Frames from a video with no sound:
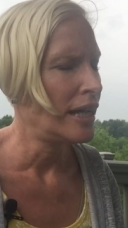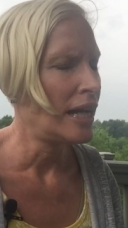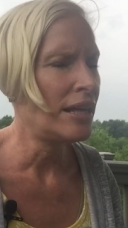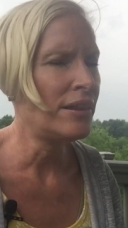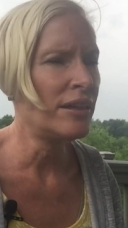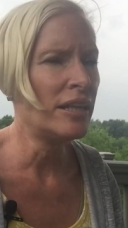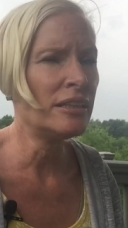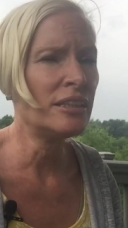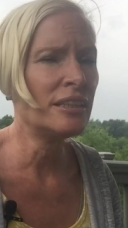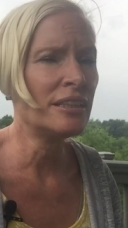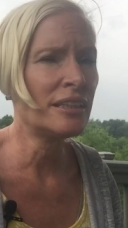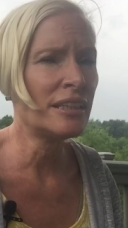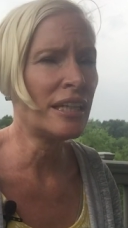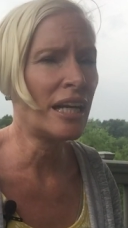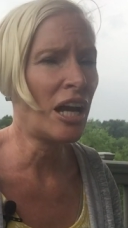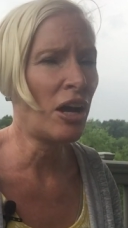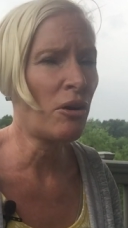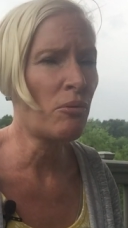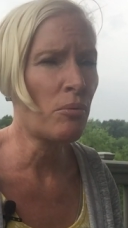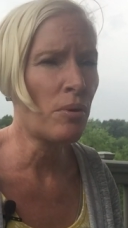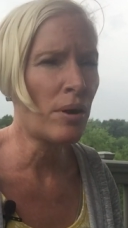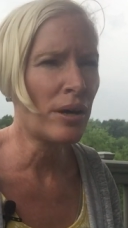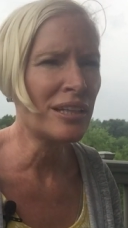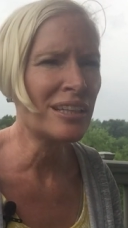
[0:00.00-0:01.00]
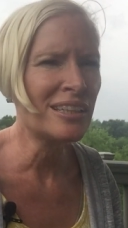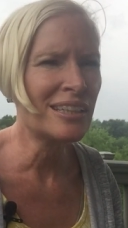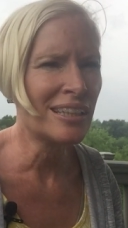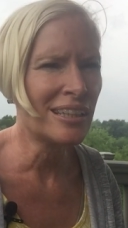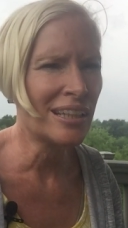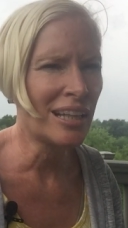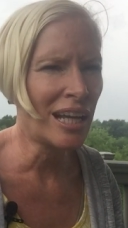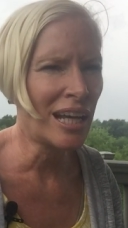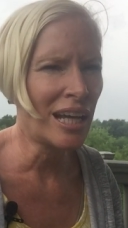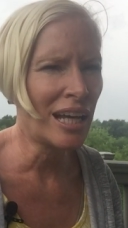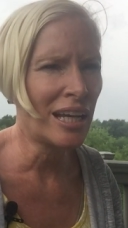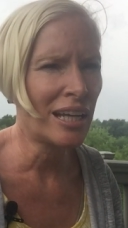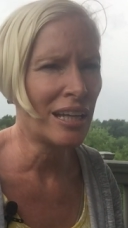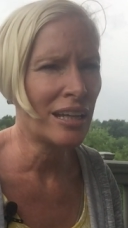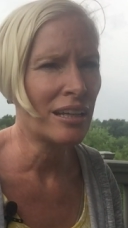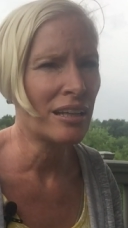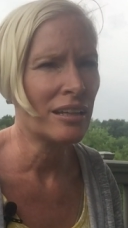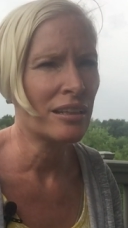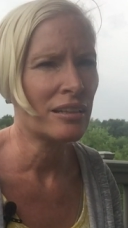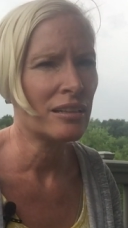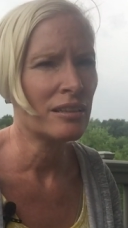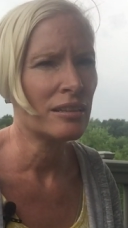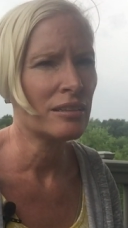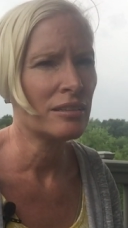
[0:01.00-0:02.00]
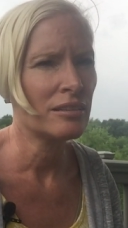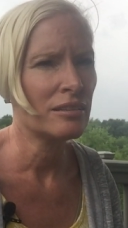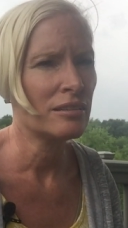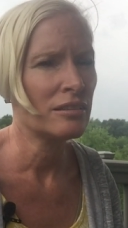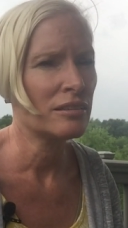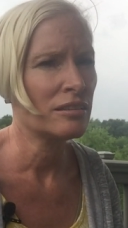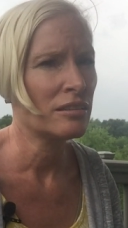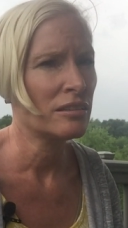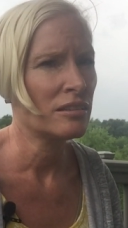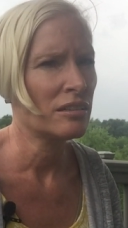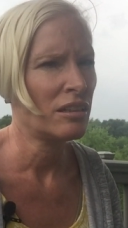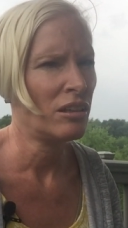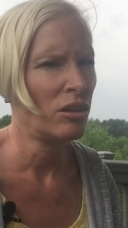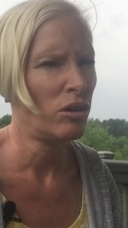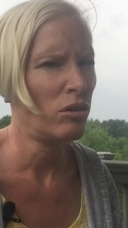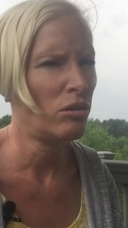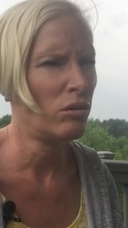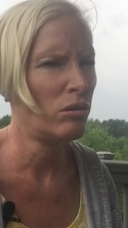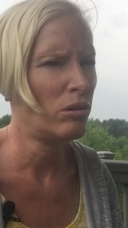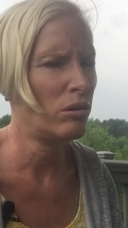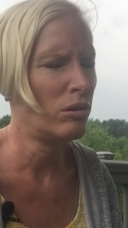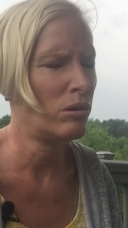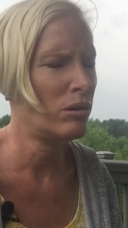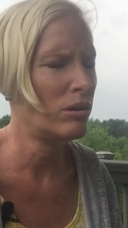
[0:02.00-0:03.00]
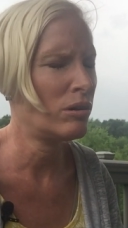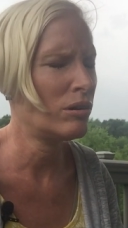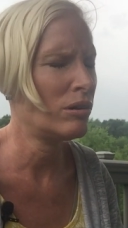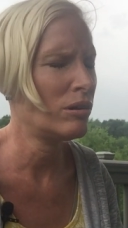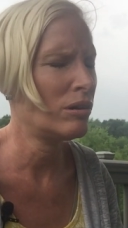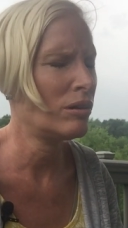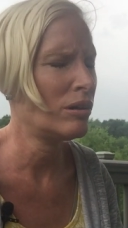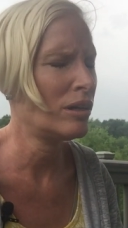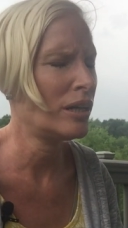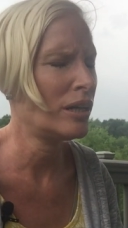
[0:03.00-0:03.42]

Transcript: And then she's saying, I wanted to die. Oh,